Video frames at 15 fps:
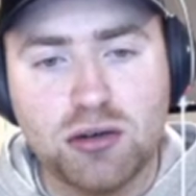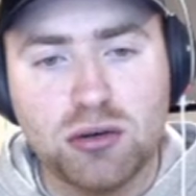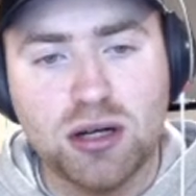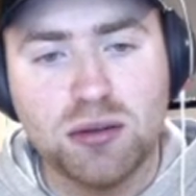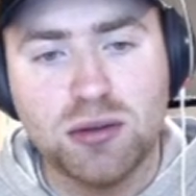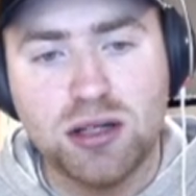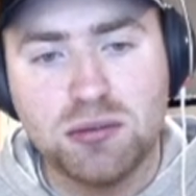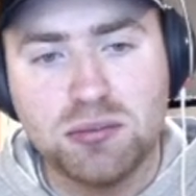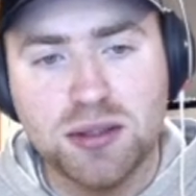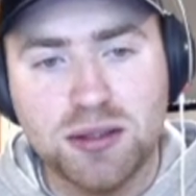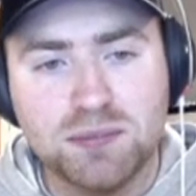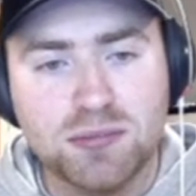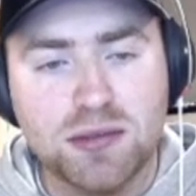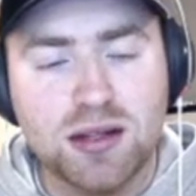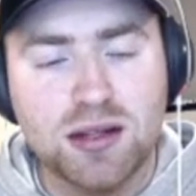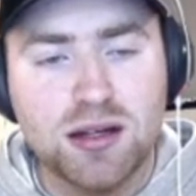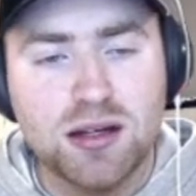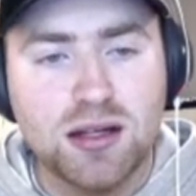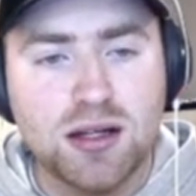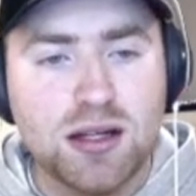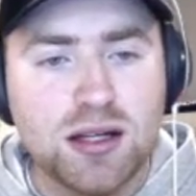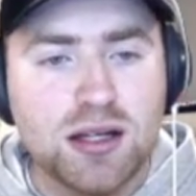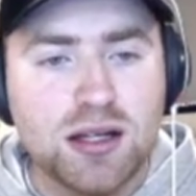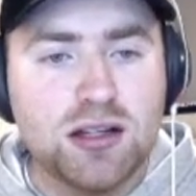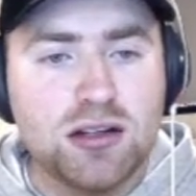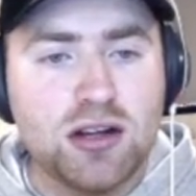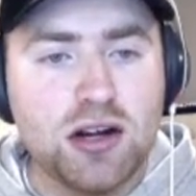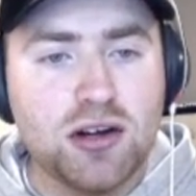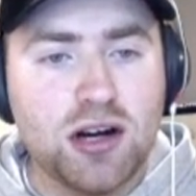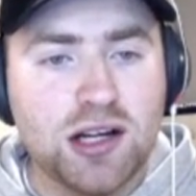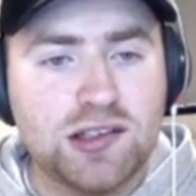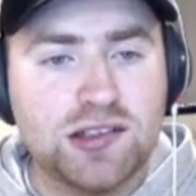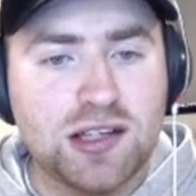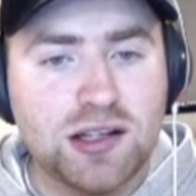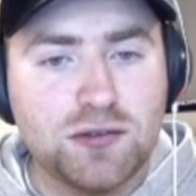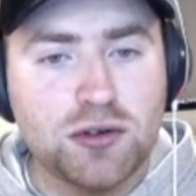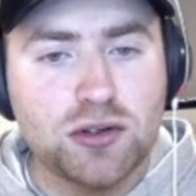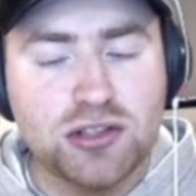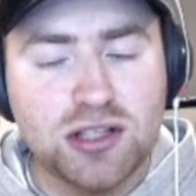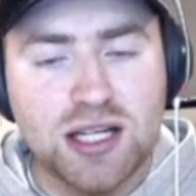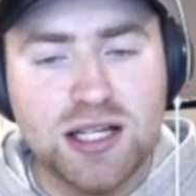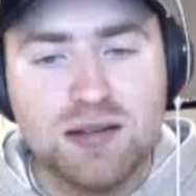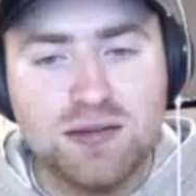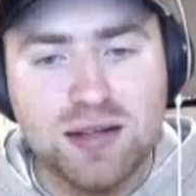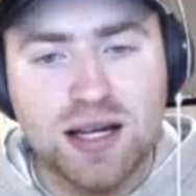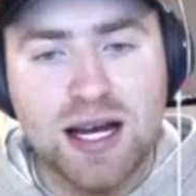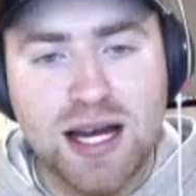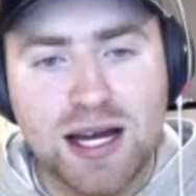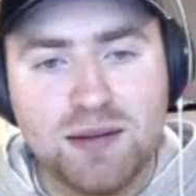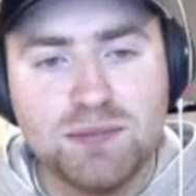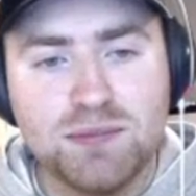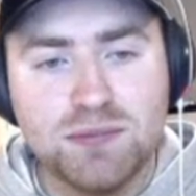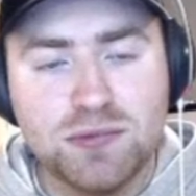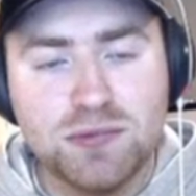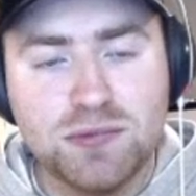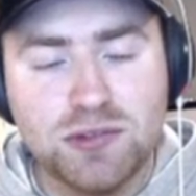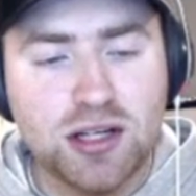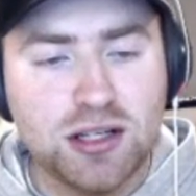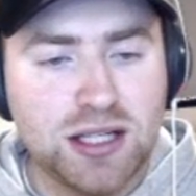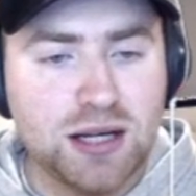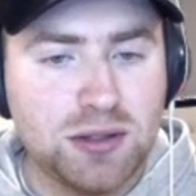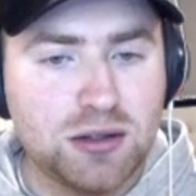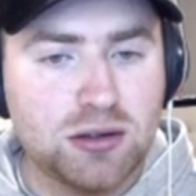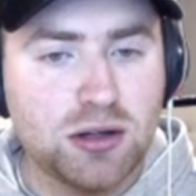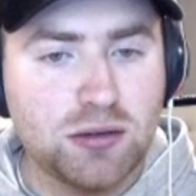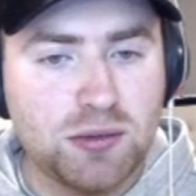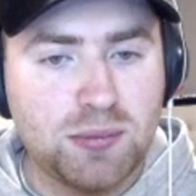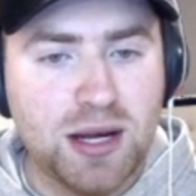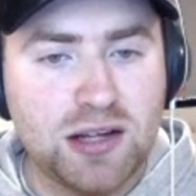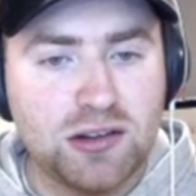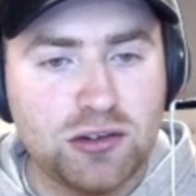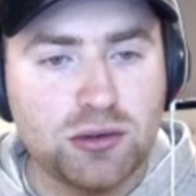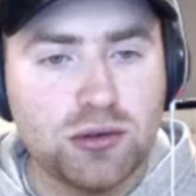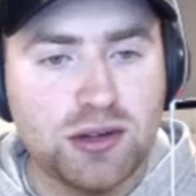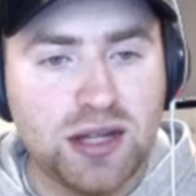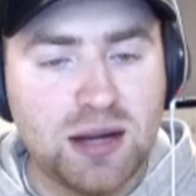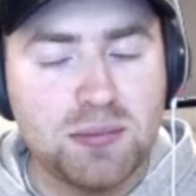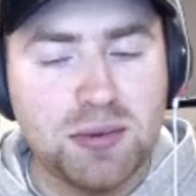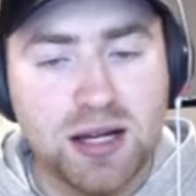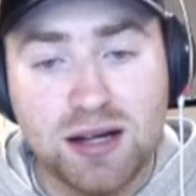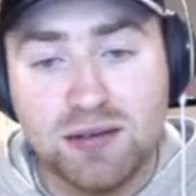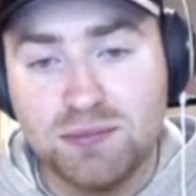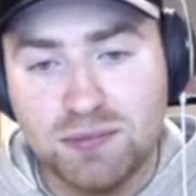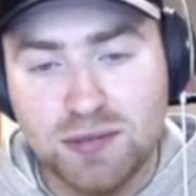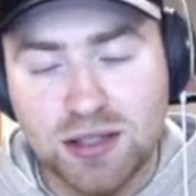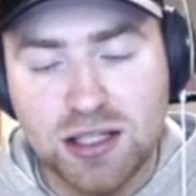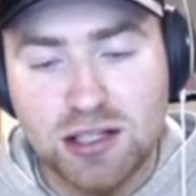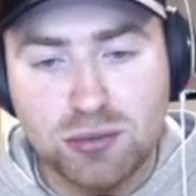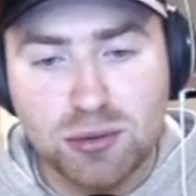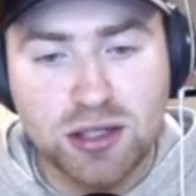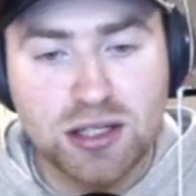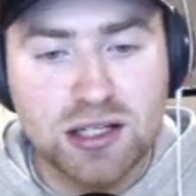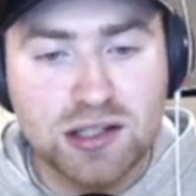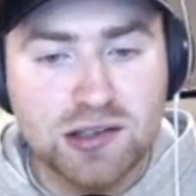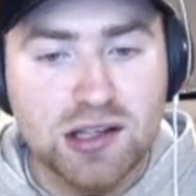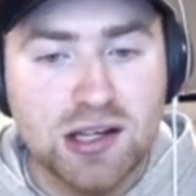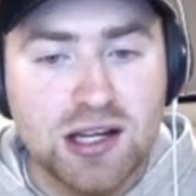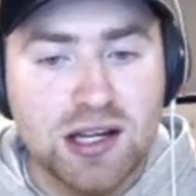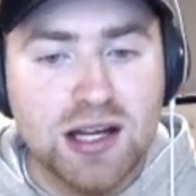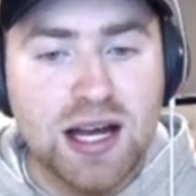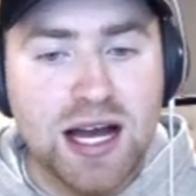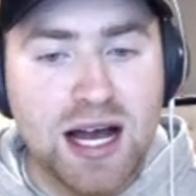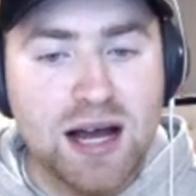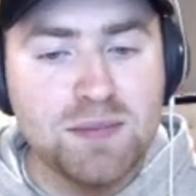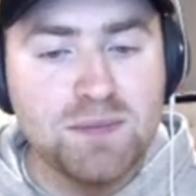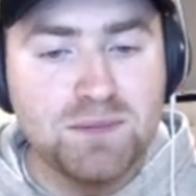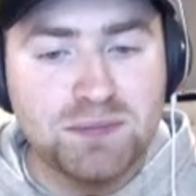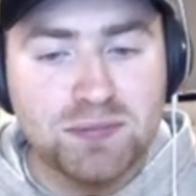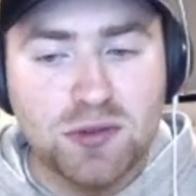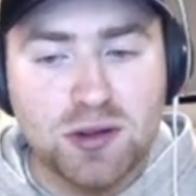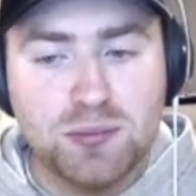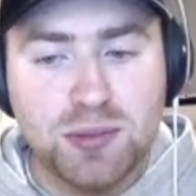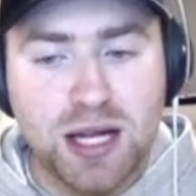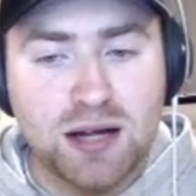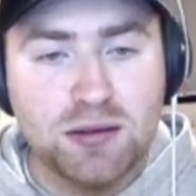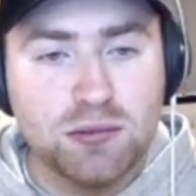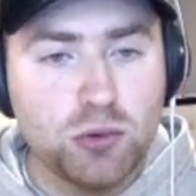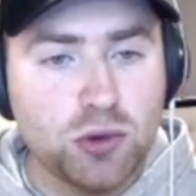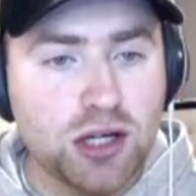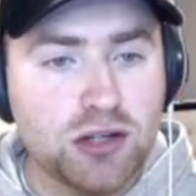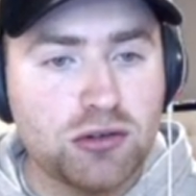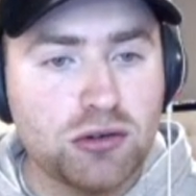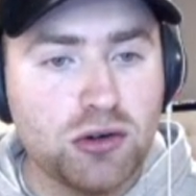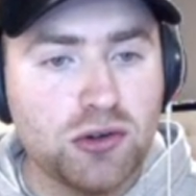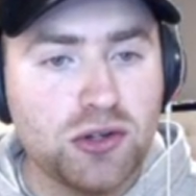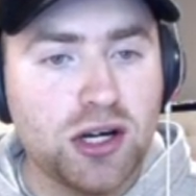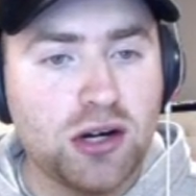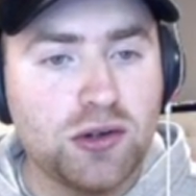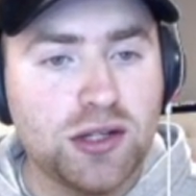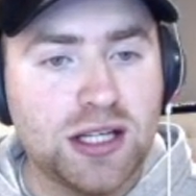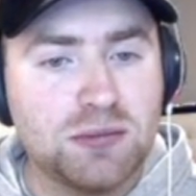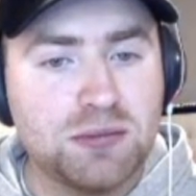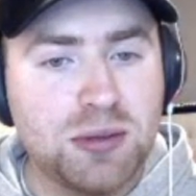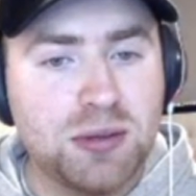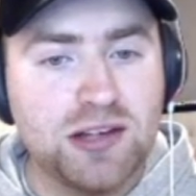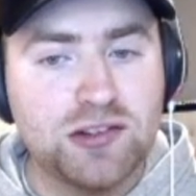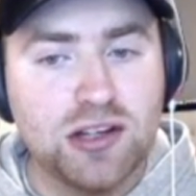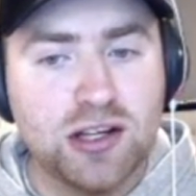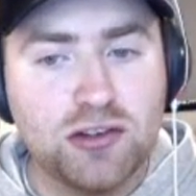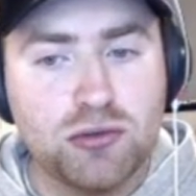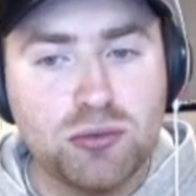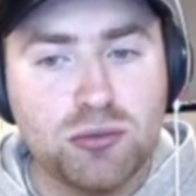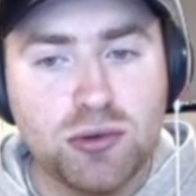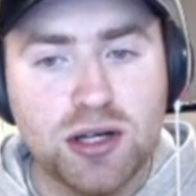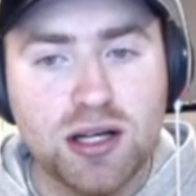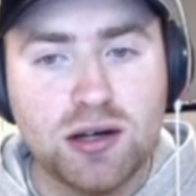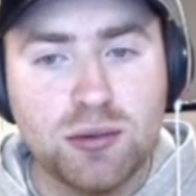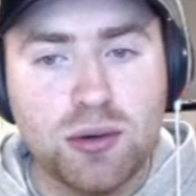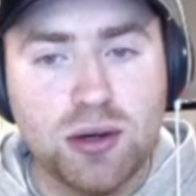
well, but no dice, unfortunately. So yeah, we copped a bad score there, but it is what it is. But yeah, we'll go through all the other players as well